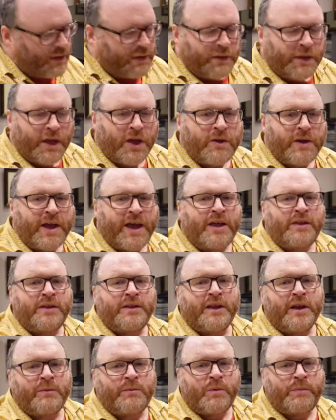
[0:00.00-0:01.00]
Note how the
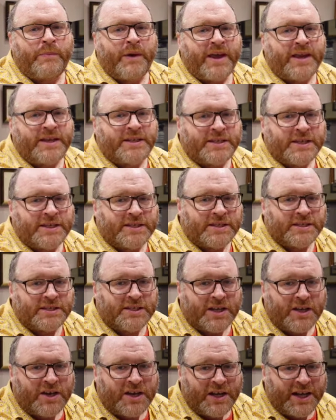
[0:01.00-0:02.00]
double basses are
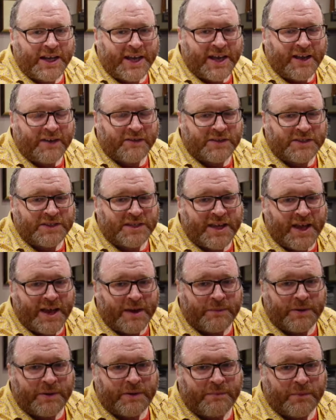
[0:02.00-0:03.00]
slightly out of
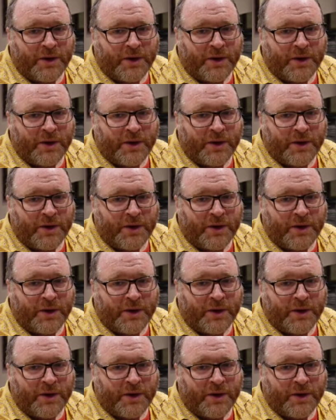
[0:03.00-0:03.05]
step